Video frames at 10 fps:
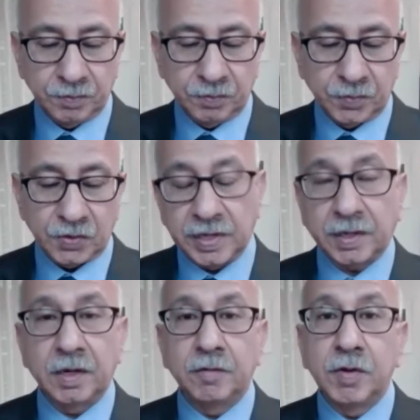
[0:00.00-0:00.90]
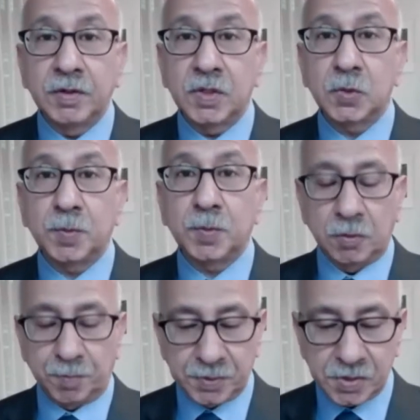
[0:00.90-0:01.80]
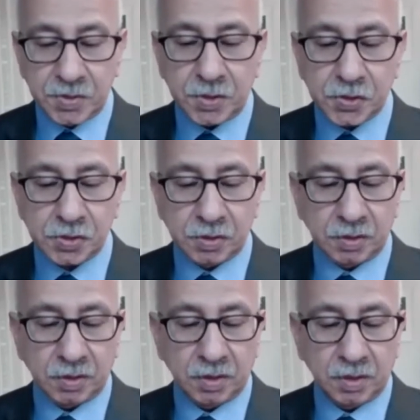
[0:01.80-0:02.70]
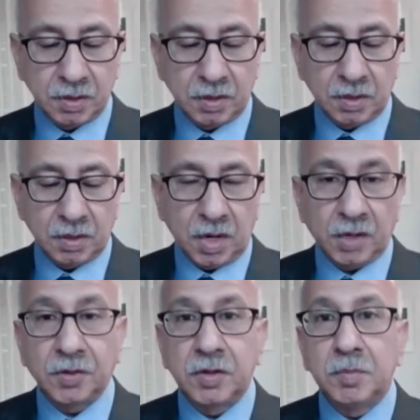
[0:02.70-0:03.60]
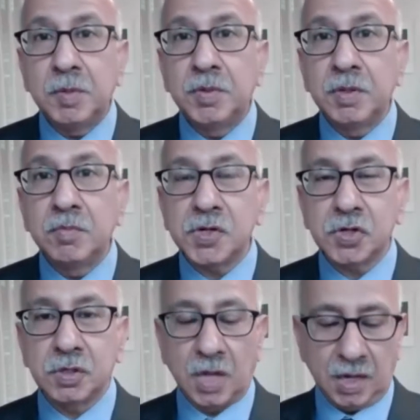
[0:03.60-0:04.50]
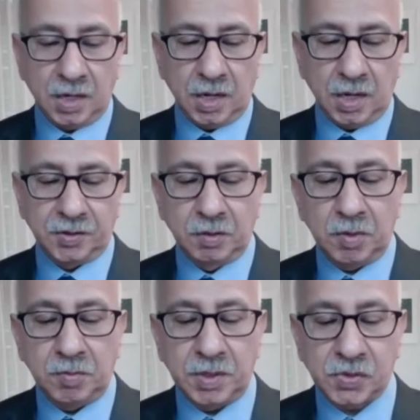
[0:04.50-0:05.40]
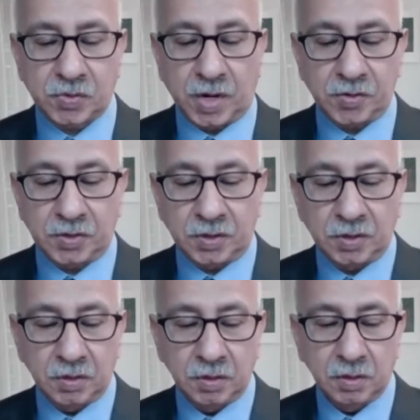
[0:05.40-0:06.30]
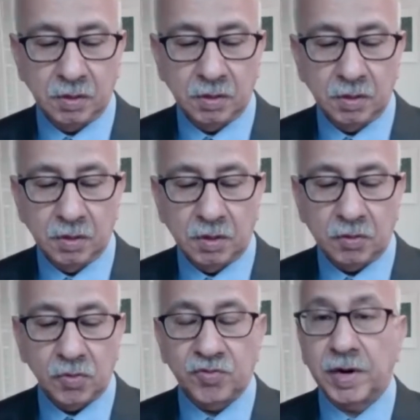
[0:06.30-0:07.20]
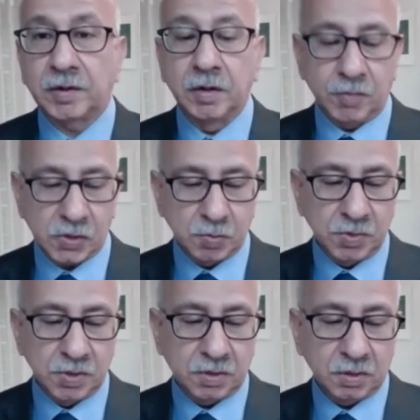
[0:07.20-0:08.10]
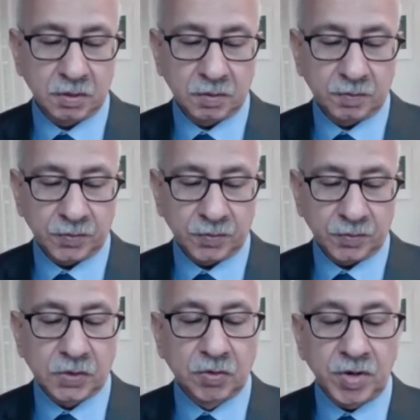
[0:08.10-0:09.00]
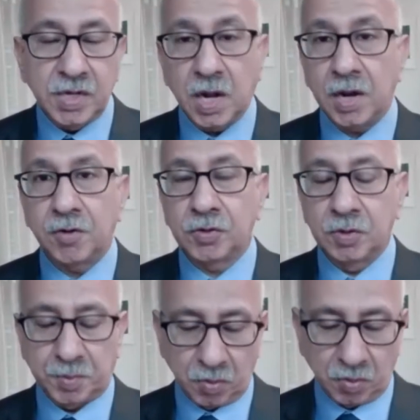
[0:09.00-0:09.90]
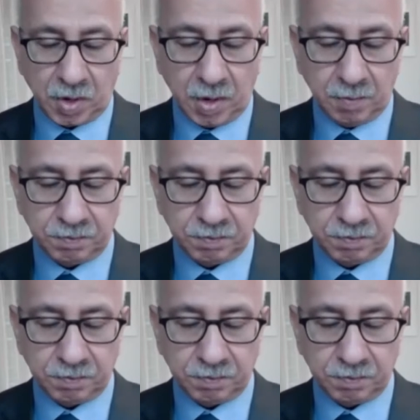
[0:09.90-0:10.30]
The second event is a special presentation at the Namibian Mission highlighting Namibia's strategy to attract investment and its green hydrogen program.